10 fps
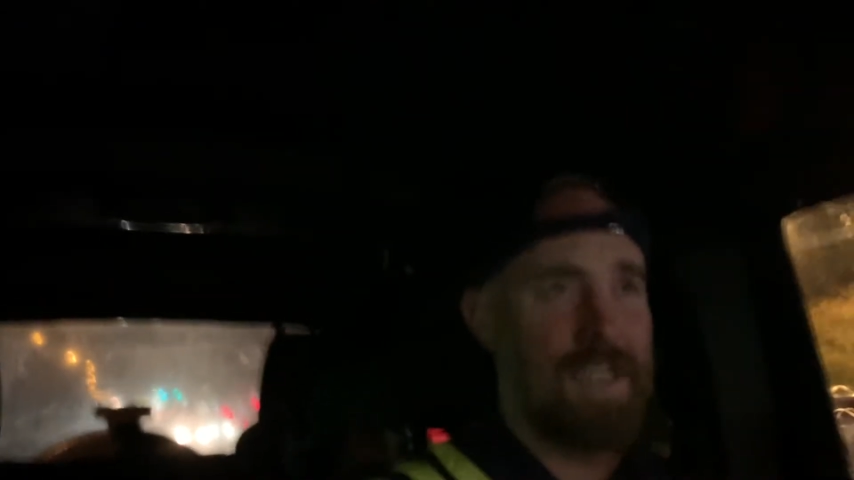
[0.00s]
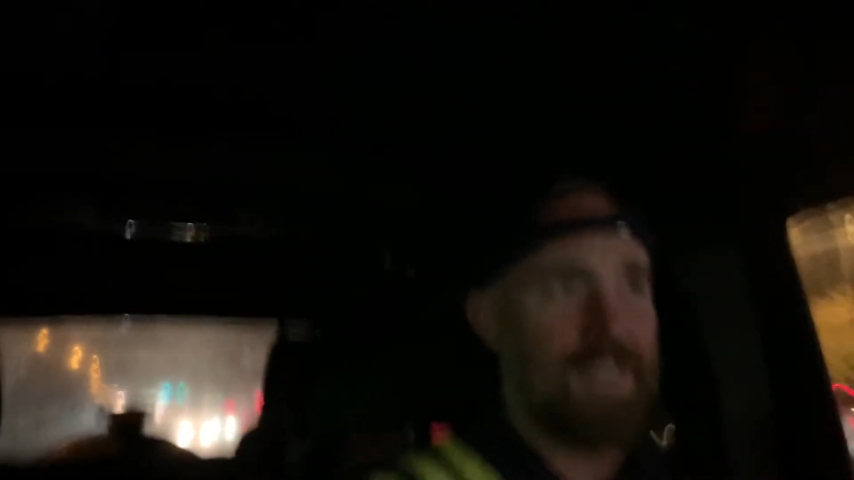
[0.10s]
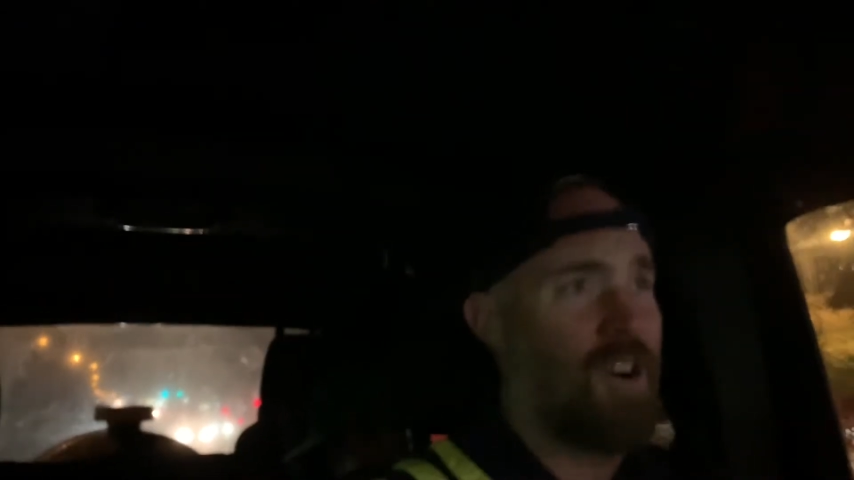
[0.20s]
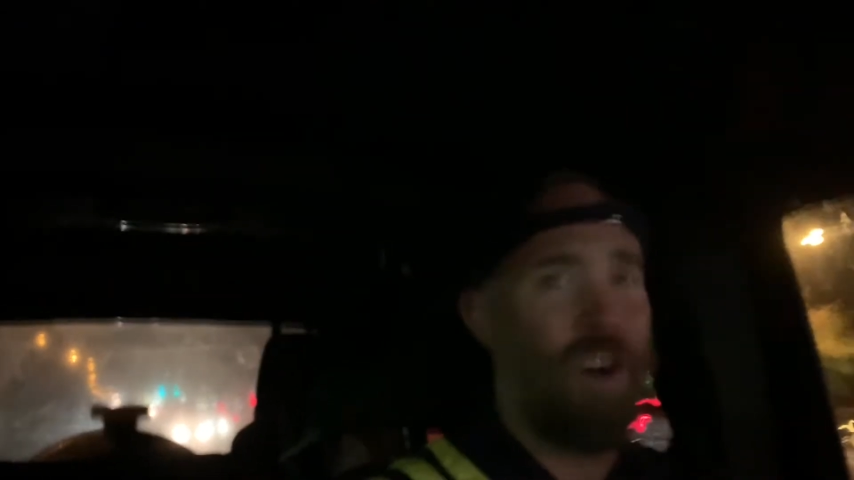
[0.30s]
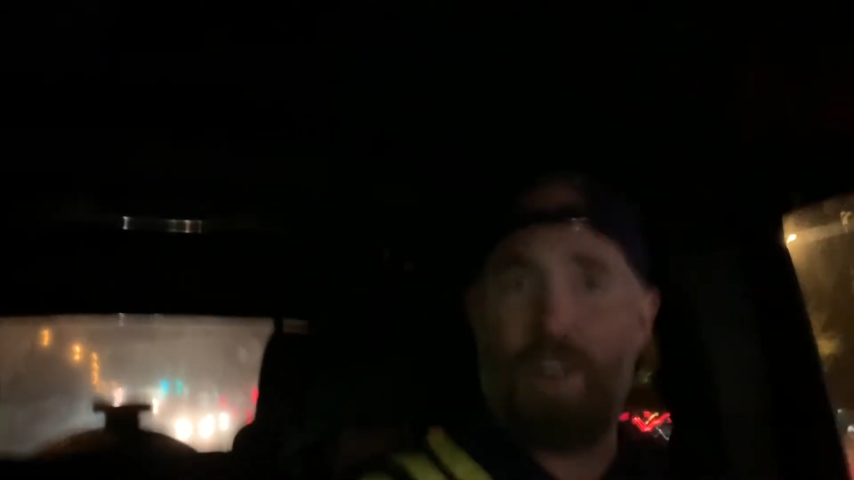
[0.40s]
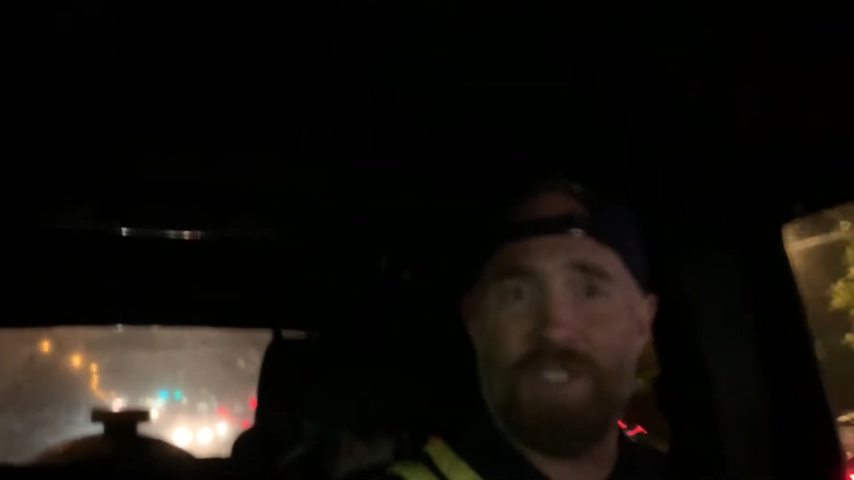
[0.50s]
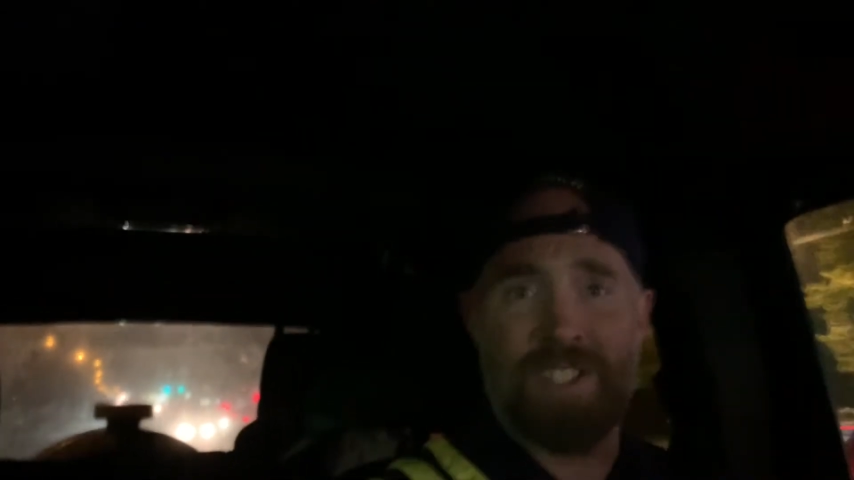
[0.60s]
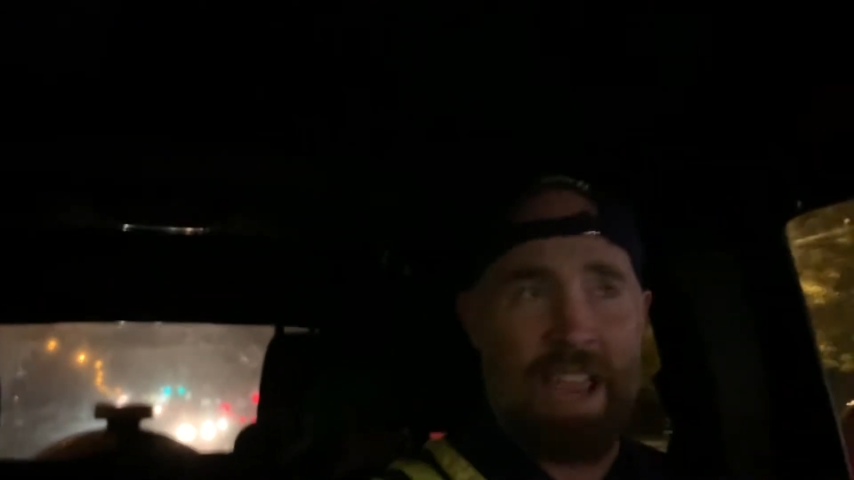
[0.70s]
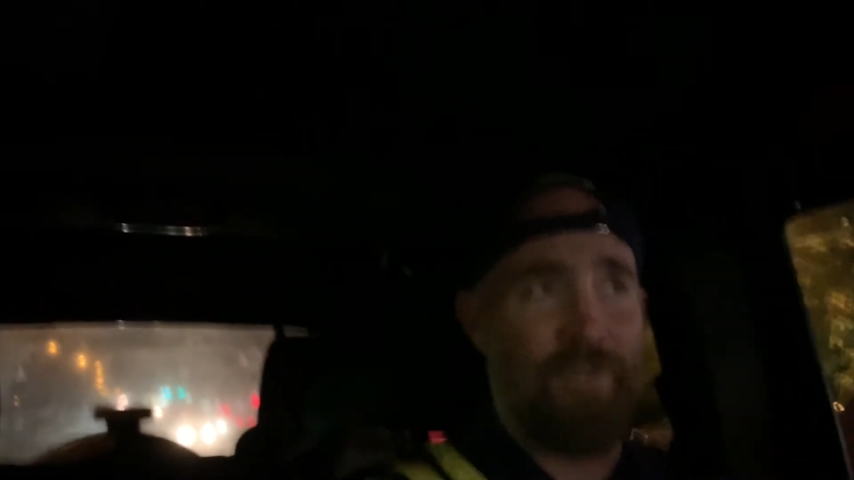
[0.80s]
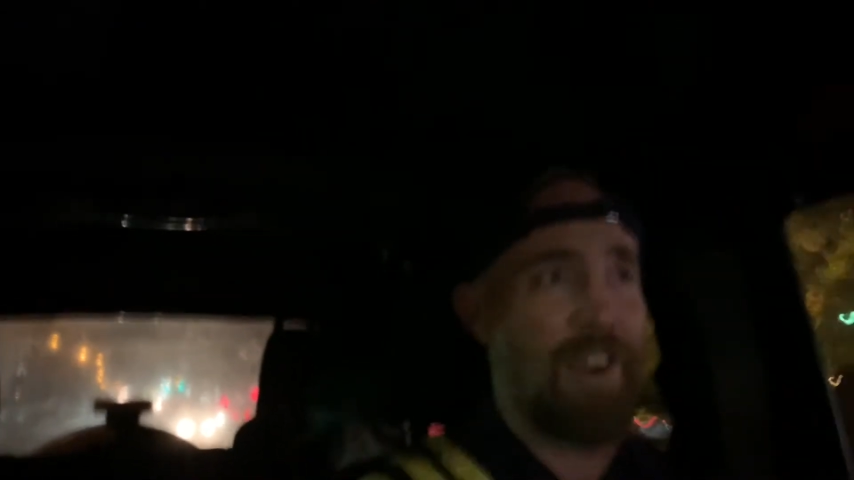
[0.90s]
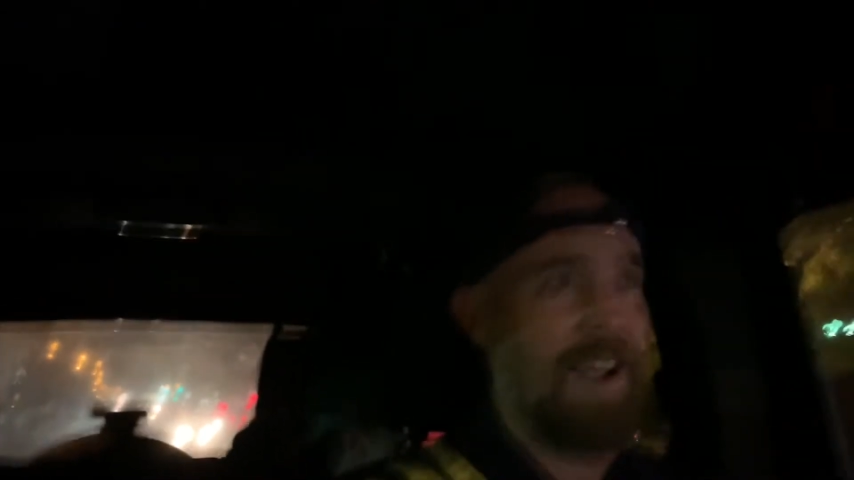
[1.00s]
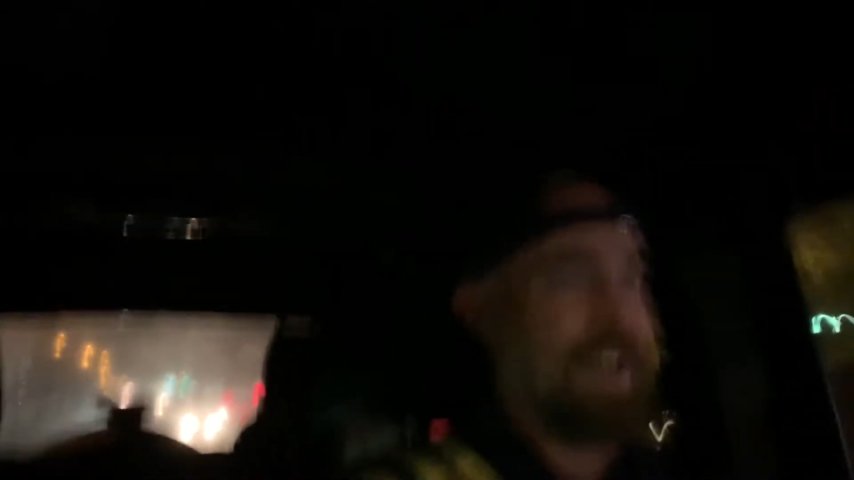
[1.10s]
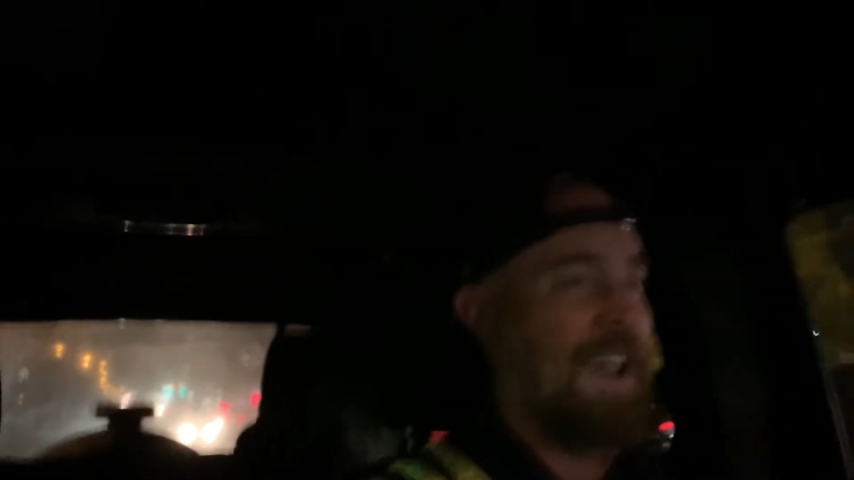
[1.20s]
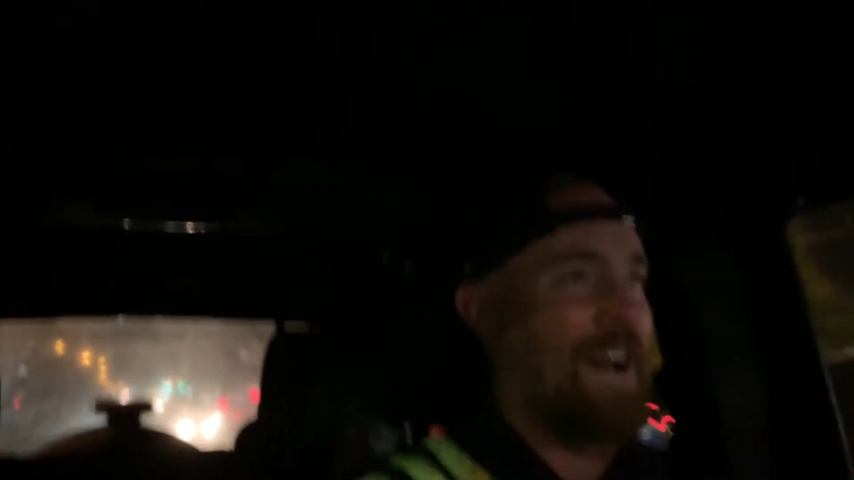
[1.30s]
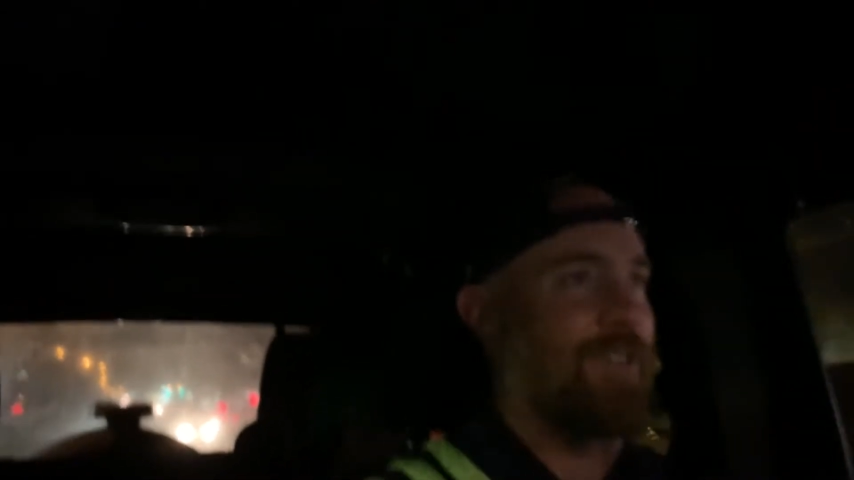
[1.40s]
and they're all safe right
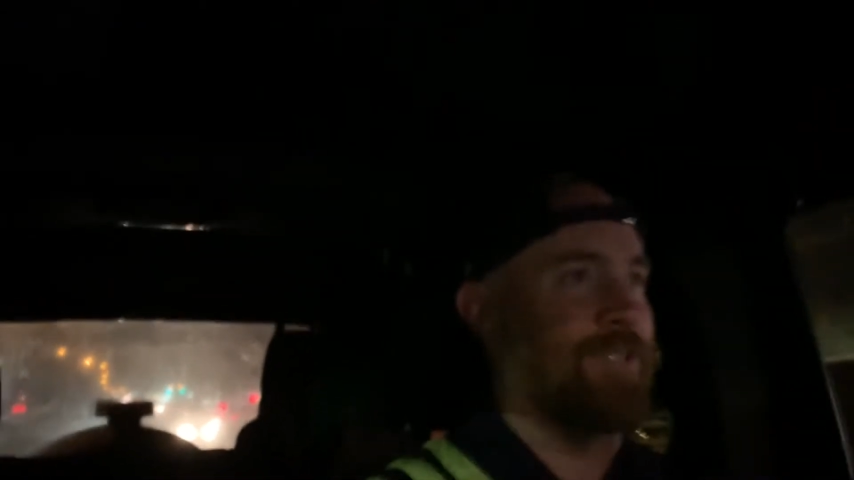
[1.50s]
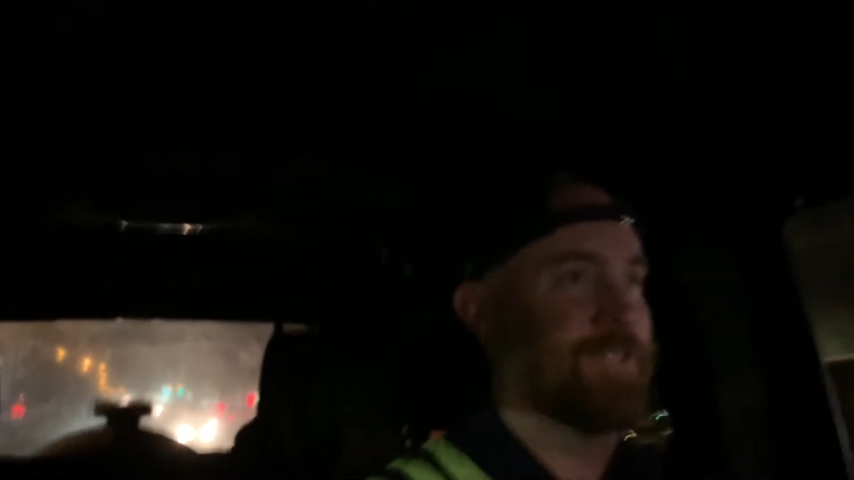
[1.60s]
now.